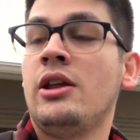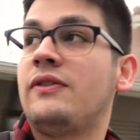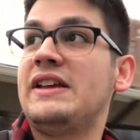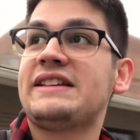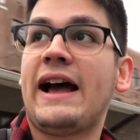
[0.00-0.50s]

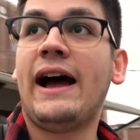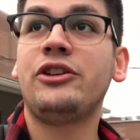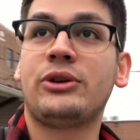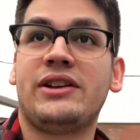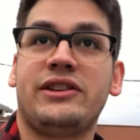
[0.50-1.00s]
These
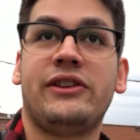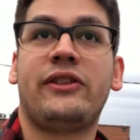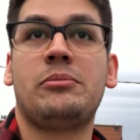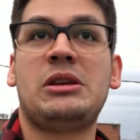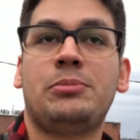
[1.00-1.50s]
addresses
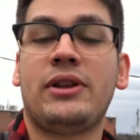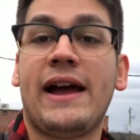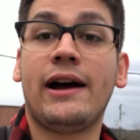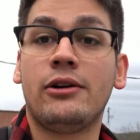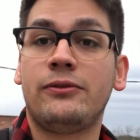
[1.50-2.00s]
that people
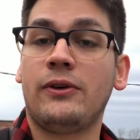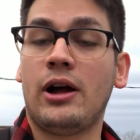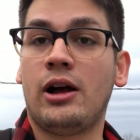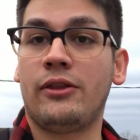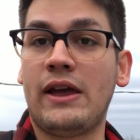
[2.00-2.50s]
have
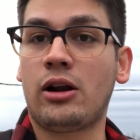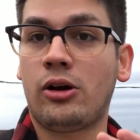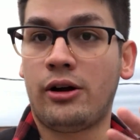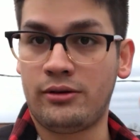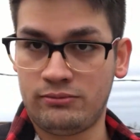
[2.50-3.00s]
that
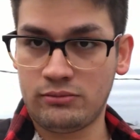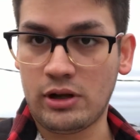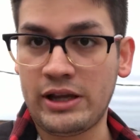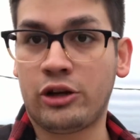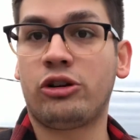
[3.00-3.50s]
are
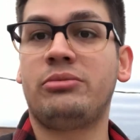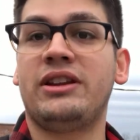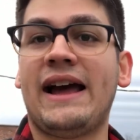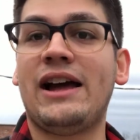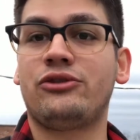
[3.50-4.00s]

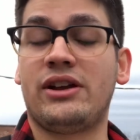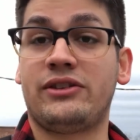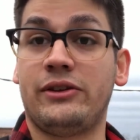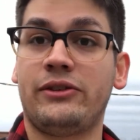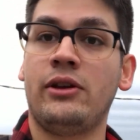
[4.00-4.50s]
encrypted
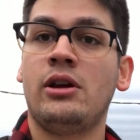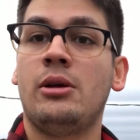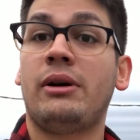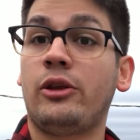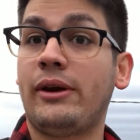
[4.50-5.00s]
addresses,
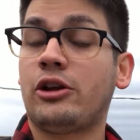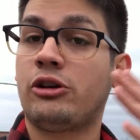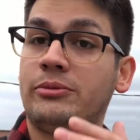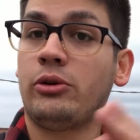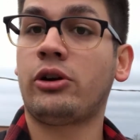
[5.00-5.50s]
by the way,
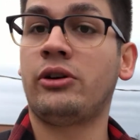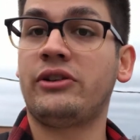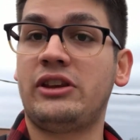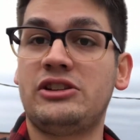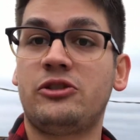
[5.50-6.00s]

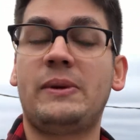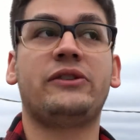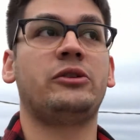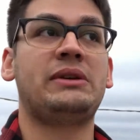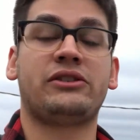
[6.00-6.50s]
cryptocurrency just
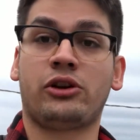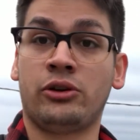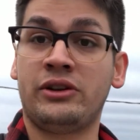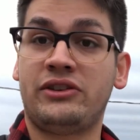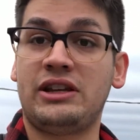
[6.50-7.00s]
basically means
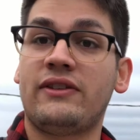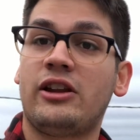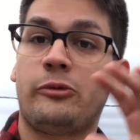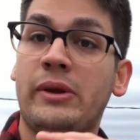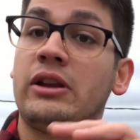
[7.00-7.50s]
currency that
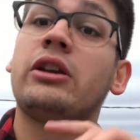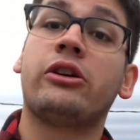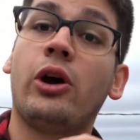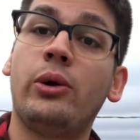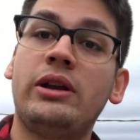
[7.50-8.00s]
has been
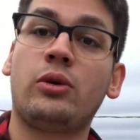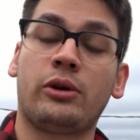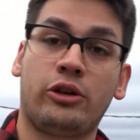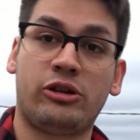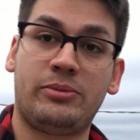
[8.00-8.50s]
encoded
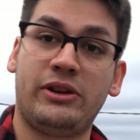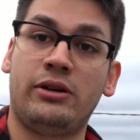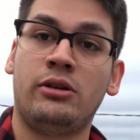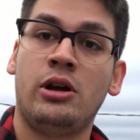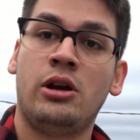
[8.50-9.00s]
or encrypted.
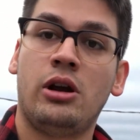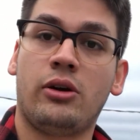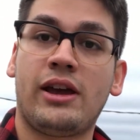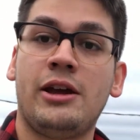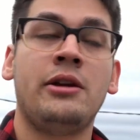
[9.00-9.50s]

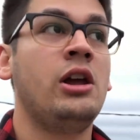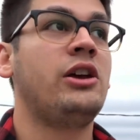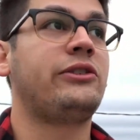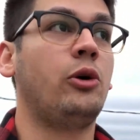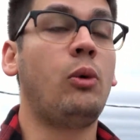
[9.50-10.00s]
Okay,
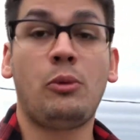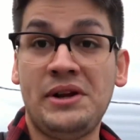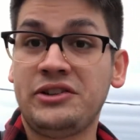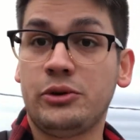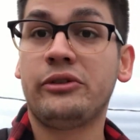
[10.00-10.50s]
so what
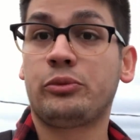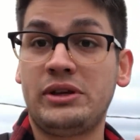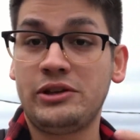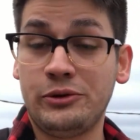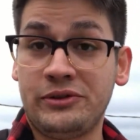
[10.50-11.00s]
we do is we
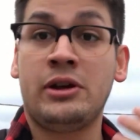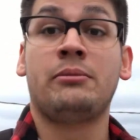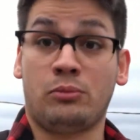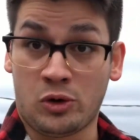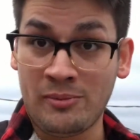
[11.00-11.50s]
use
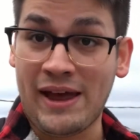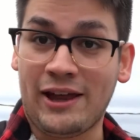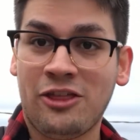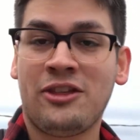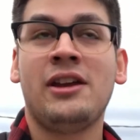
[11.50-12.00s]
more
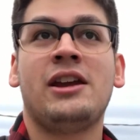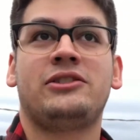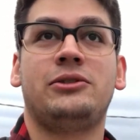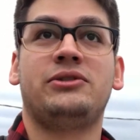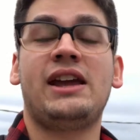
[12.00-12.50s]
math
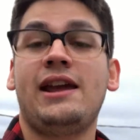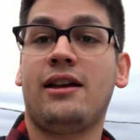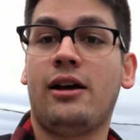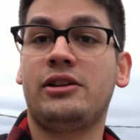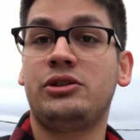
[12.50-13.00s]
to take
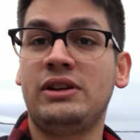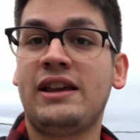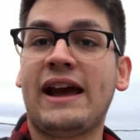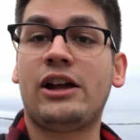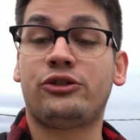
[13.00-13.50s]
a
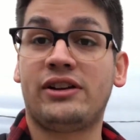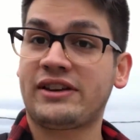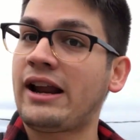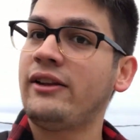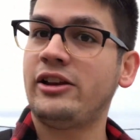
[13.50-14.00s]
unique address,
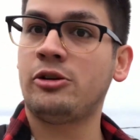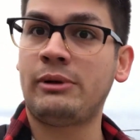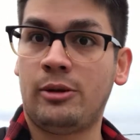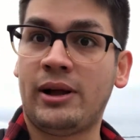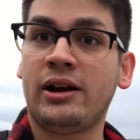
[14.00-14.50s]
kind of like your
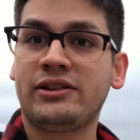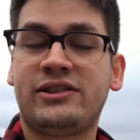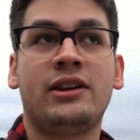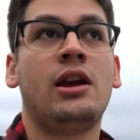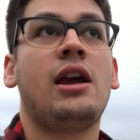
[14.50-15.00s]

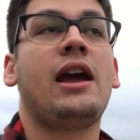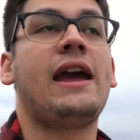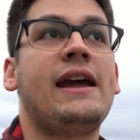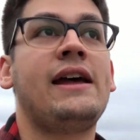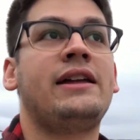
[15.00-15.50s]
mailbox,
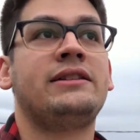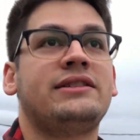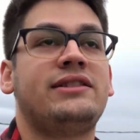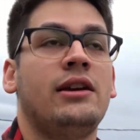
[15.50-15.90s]
and